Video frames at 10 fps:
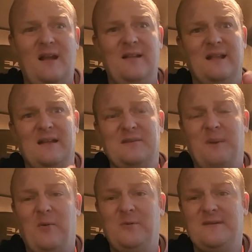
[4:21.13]
That's
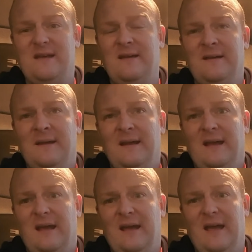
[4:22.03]
about it.
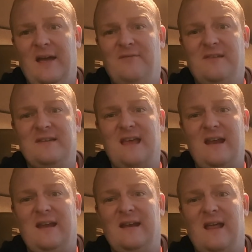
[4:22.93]
If there's
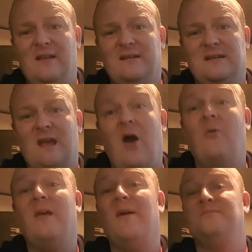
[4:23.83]
anything else, oh
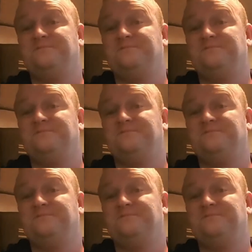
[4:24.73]
yeah,